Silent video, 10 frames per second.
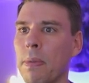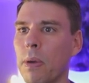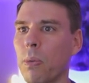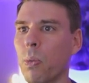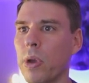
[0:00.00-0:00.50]

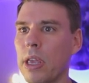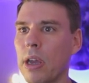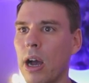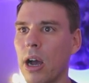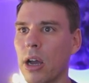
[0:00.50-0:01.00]

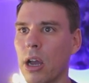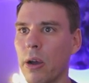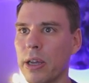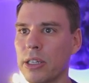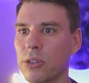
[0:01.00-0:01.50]
We are
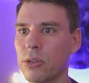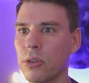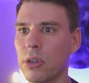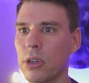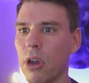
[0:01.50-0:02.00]
going
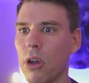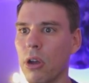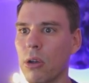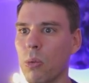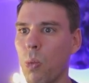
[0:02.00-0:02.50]
to
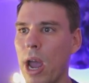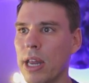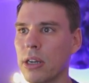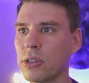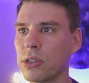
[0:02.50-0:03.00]
go wait
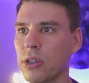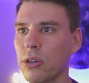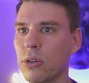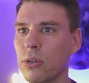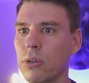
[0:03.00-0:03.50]
until